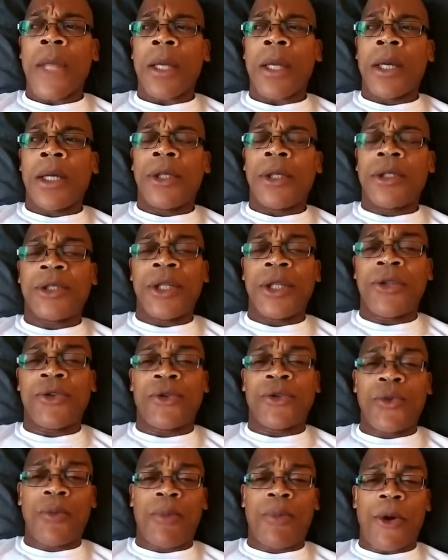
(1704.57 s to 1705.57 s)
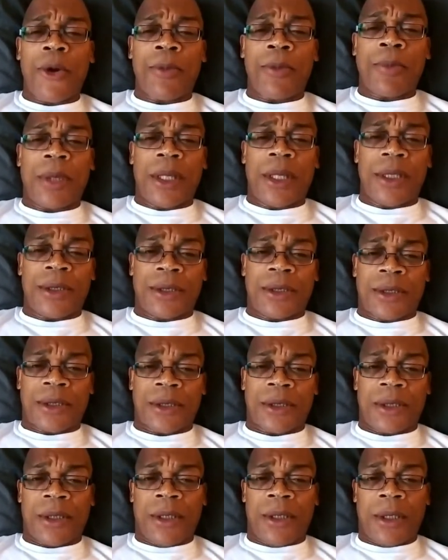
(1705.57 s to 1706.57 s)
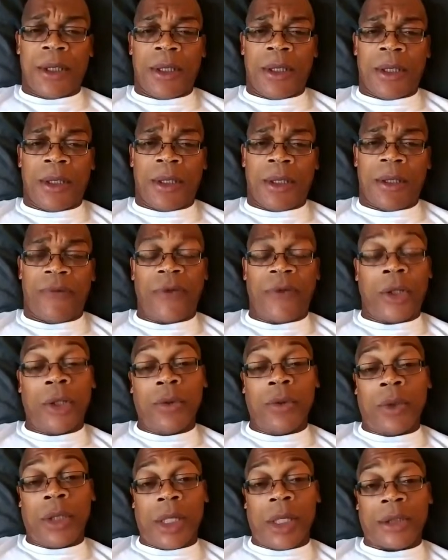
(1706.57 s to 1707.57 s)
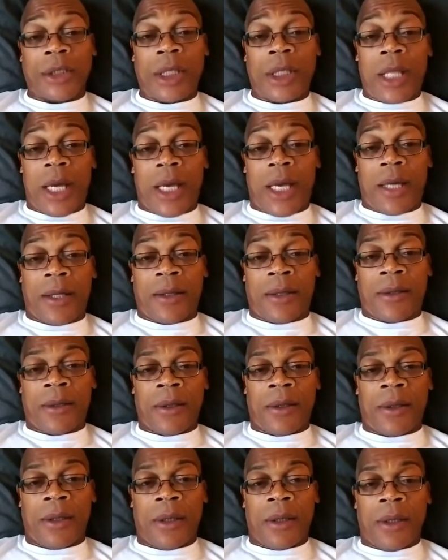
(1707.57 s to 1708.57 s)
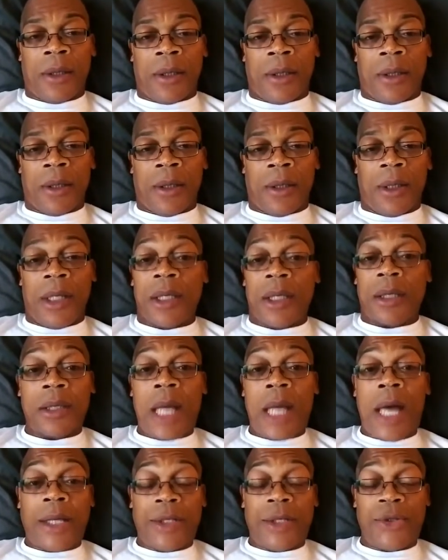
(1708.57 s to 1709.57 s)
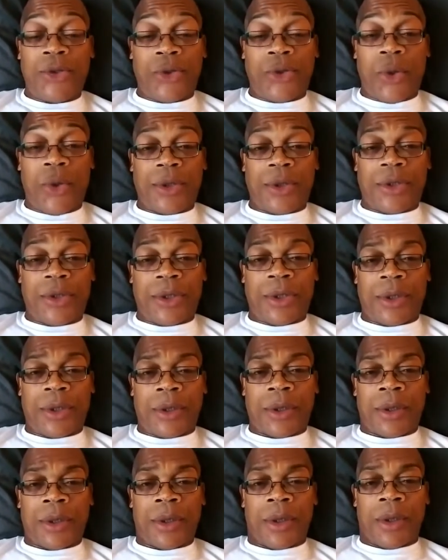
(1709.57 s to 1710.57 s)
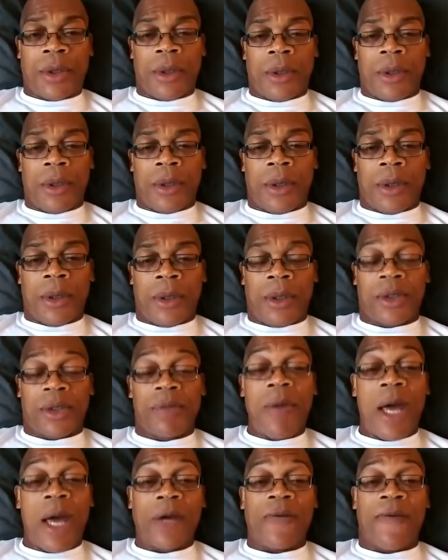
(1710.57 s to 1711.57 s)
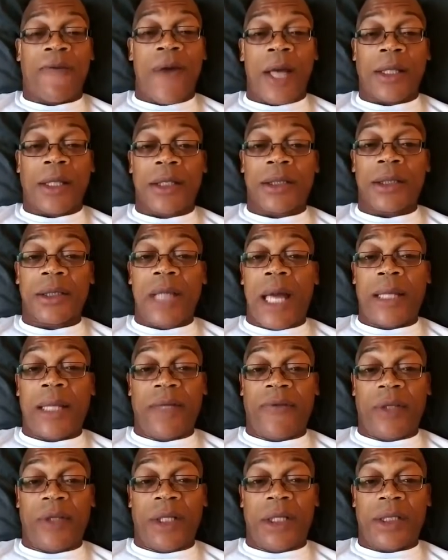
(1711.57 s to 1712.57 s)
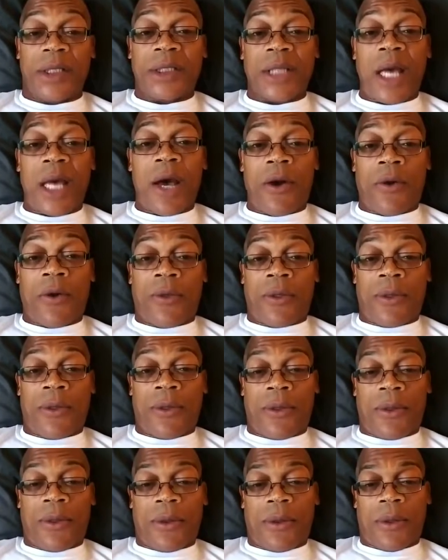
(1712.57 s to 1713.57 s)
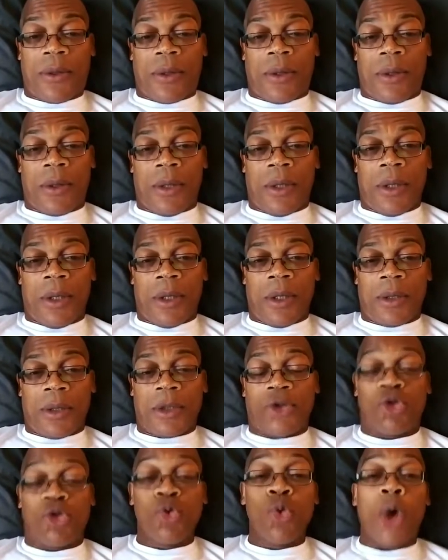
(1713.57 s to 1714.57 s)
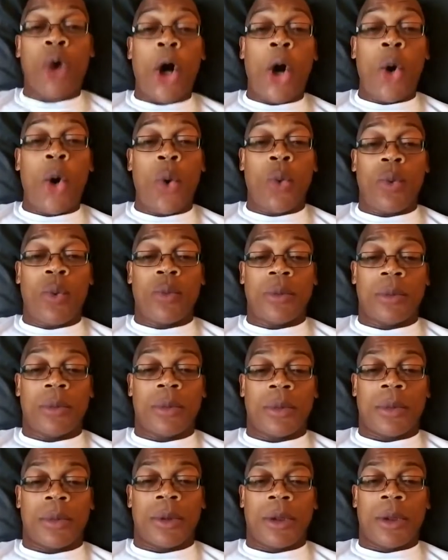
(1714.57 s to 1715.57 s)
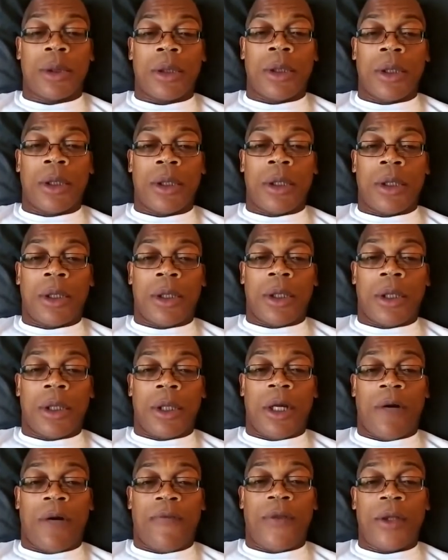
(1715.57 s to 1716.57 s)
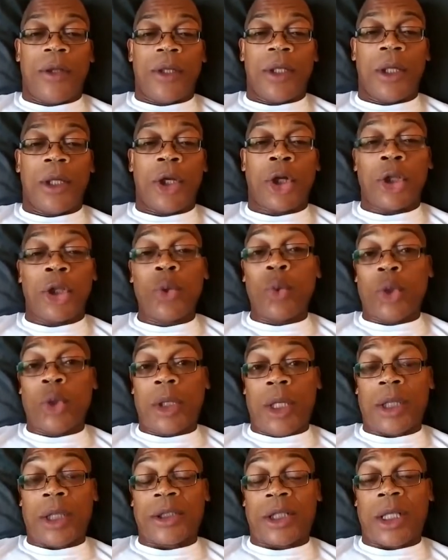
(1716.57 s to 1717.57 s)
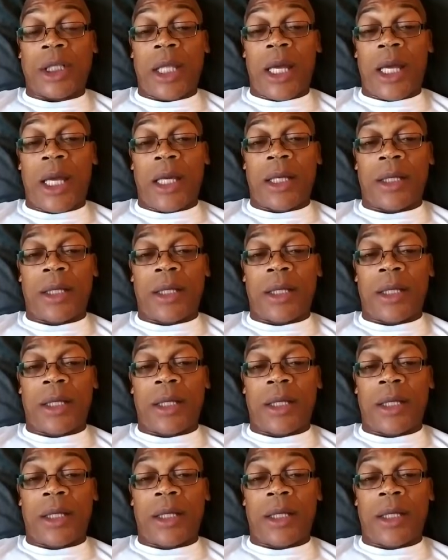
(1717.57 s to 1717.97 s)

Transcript: You see, the true birthplace of the Ku Klux Klan is not in Georgia. As a matter of fact, it's not even in the South. The true home of the Ku Klux Klan